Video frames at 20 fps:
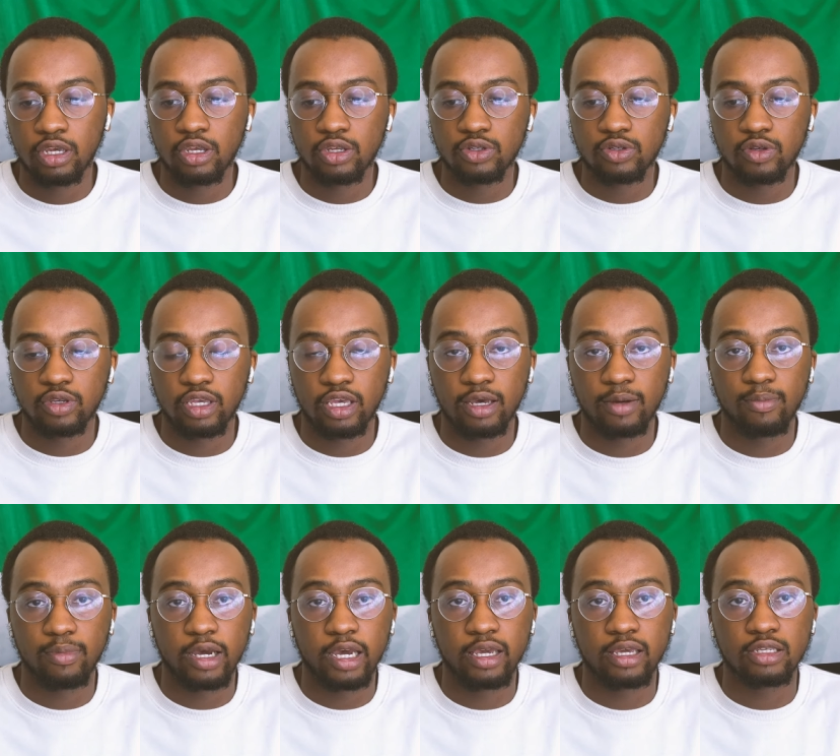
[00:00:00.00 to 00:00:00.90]
So yeah,
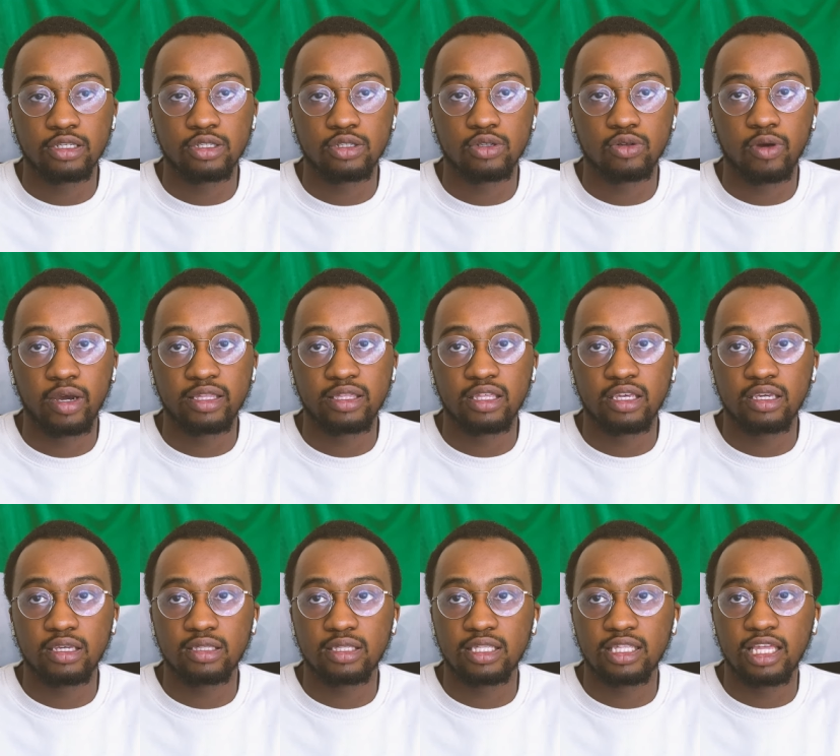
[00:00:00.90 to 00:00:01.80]
bye. So I
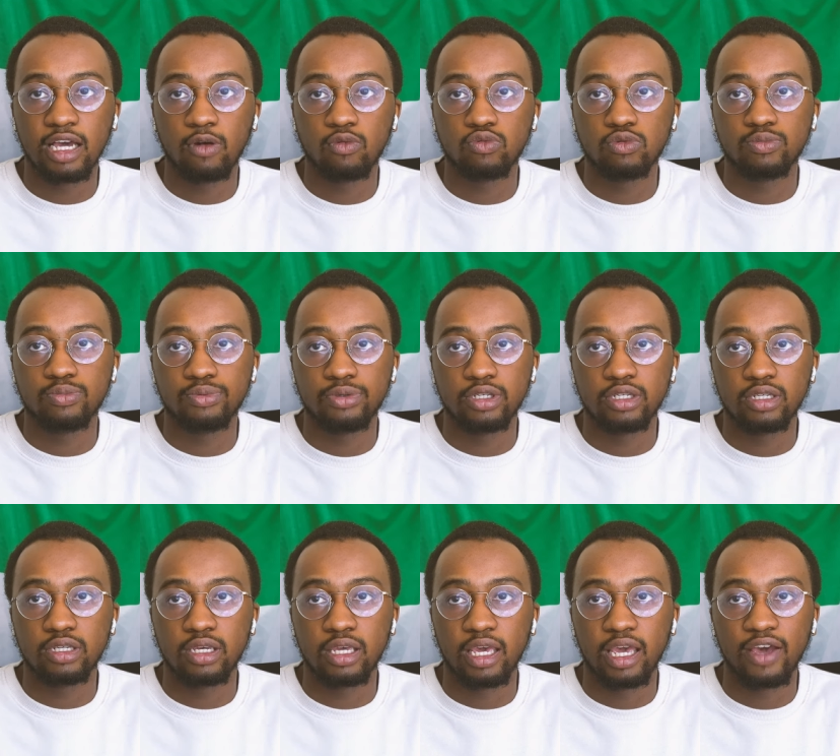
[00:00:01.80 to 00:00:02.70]
think that would
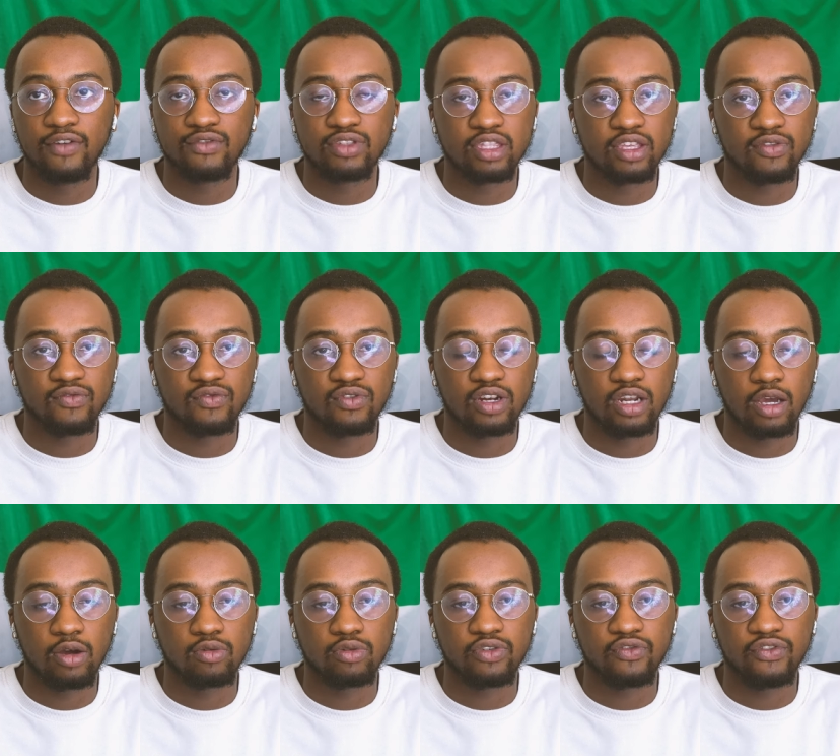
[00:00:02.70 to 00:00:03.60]
be everything for
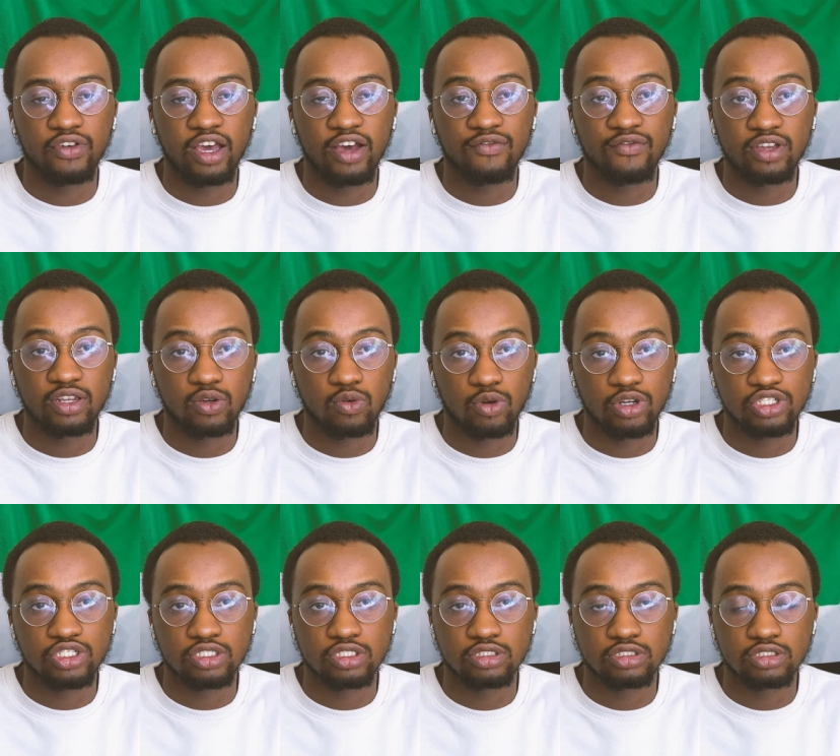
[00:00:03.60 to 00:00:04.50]
now. If you have any
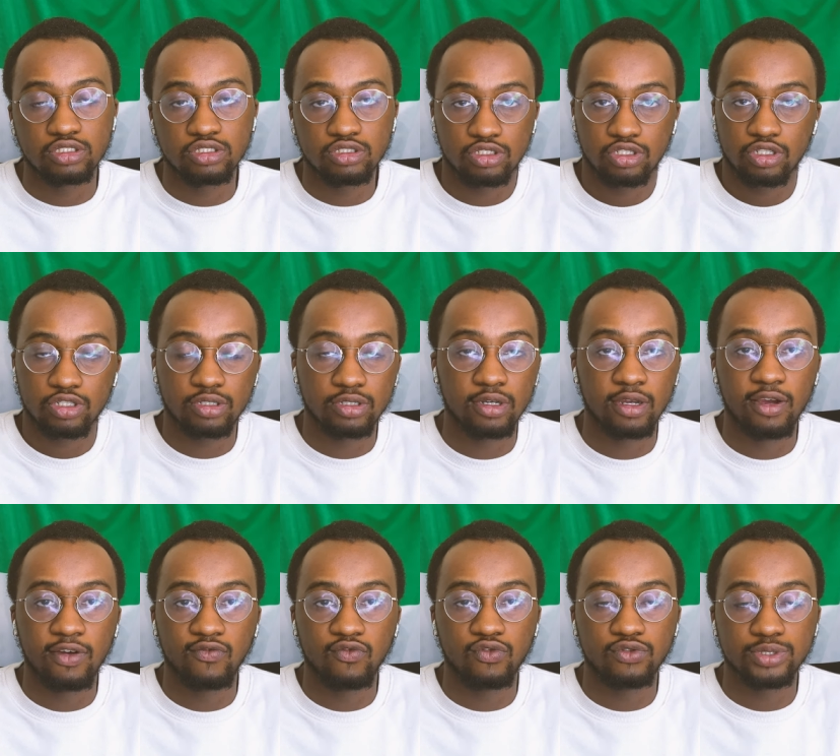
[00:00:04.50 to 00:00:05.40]
questions, just
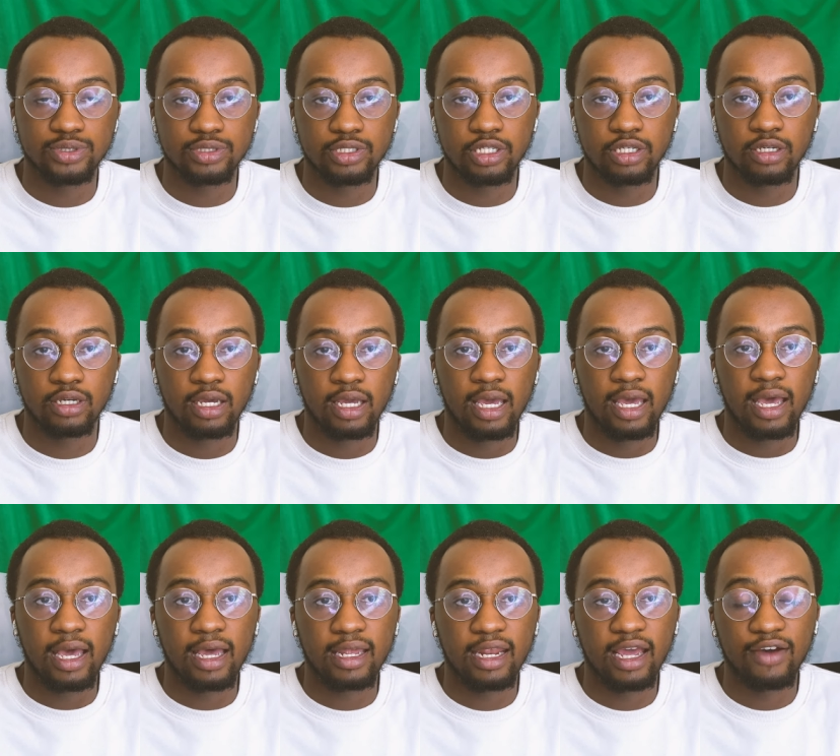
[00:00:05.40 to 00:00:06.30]
feel free,
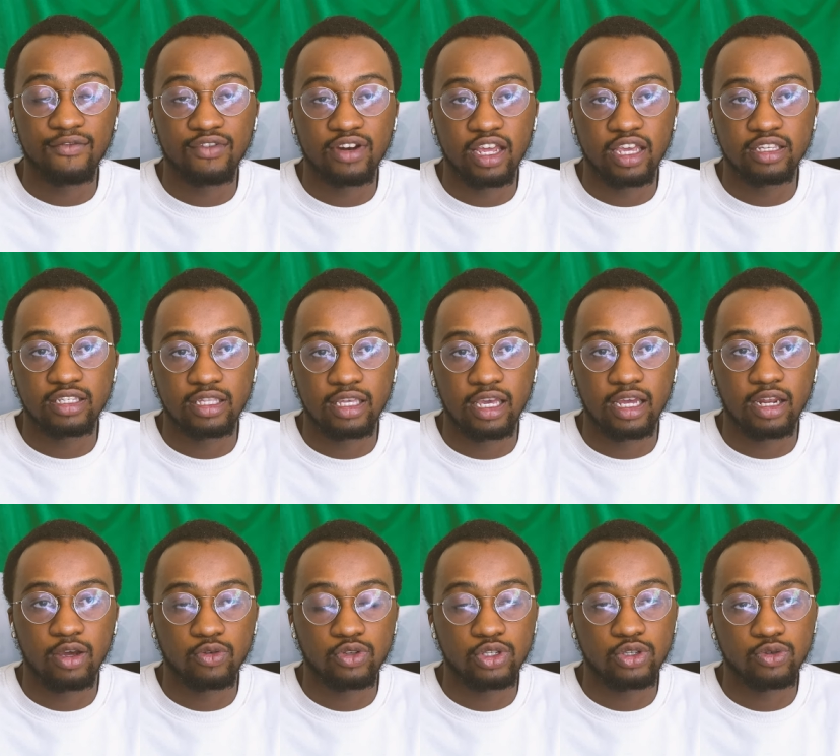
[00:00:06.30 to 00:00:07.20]
and have a nice day, and
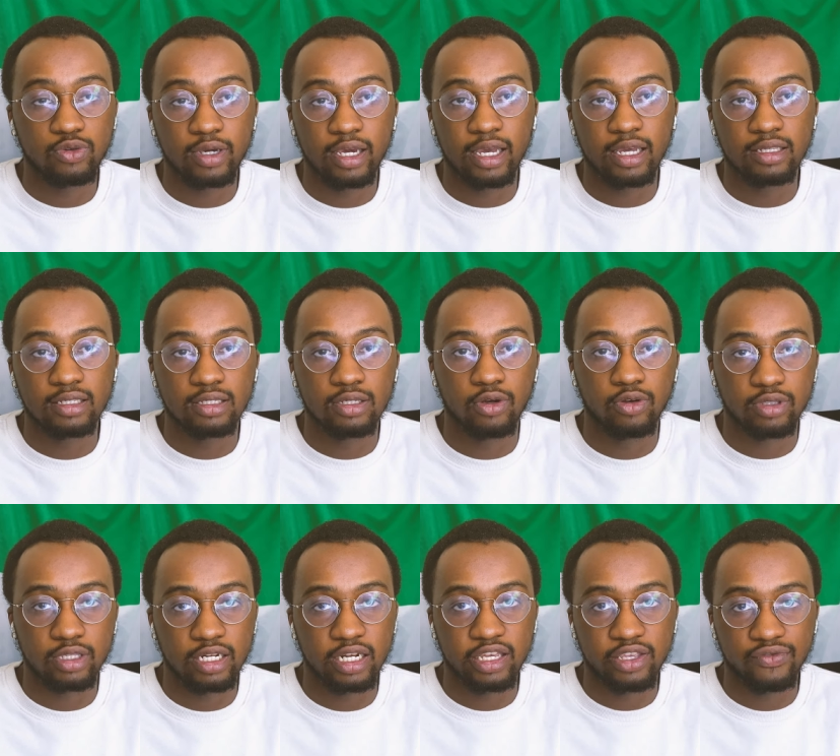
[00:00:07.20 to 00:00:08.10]
I'll see you guys on
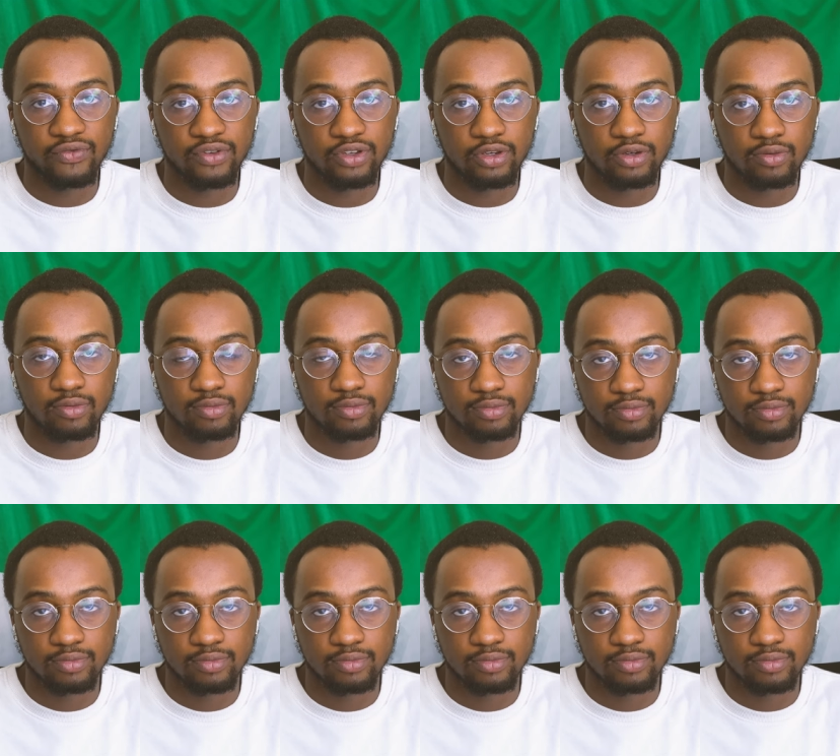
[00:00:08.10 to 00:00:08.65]
the next video.